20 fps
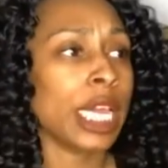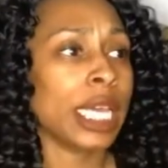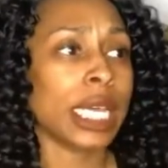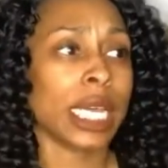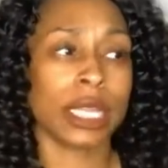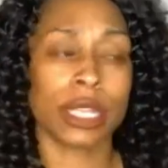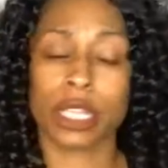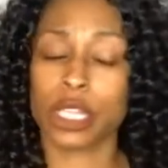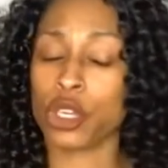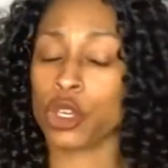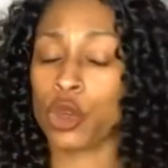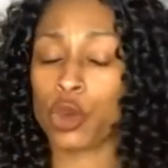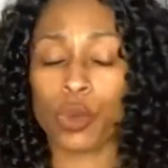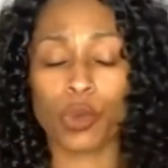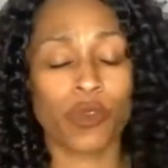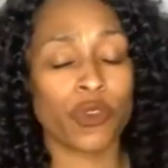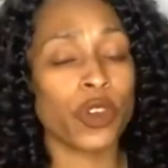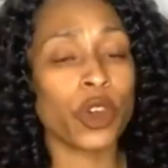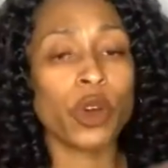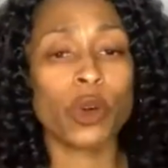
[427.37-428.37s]
You
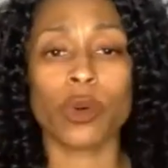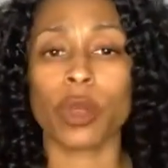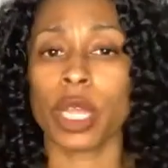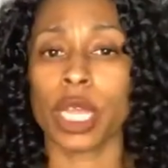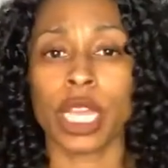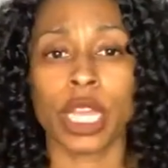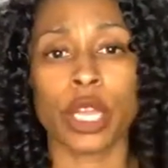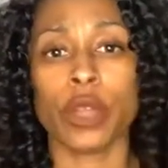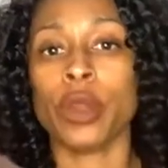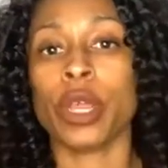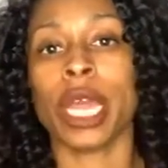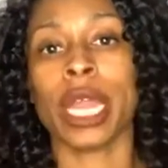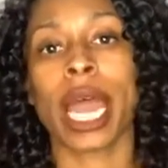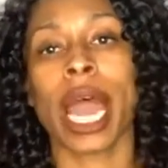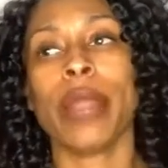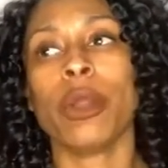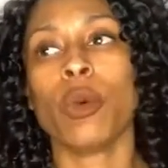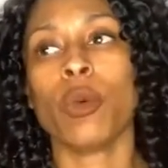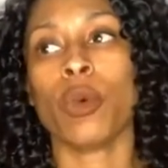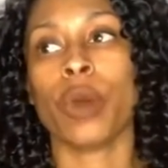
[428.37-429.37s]
feel, and I
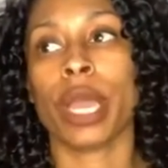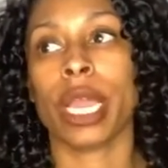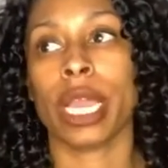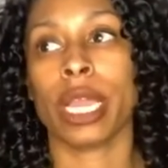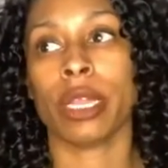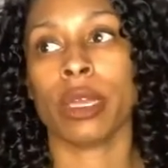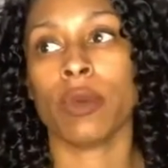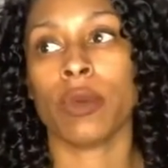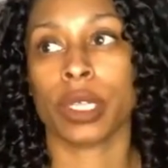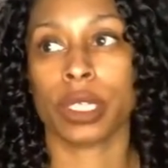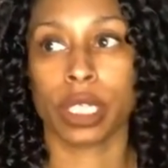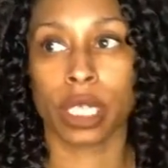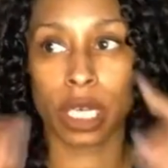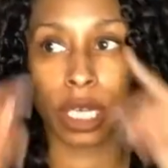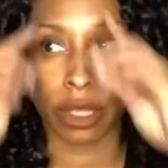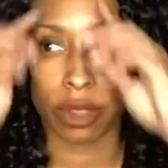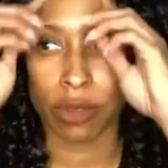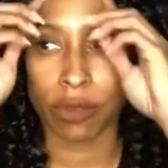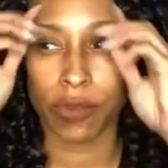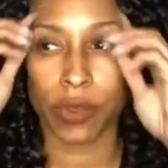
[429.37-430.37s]
don't want anyone to get the
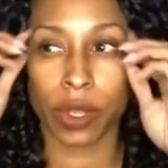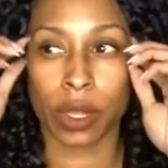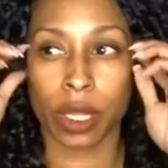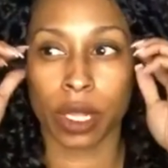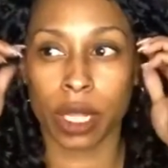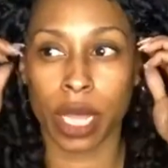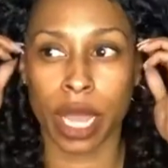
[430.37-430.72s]
feeling like,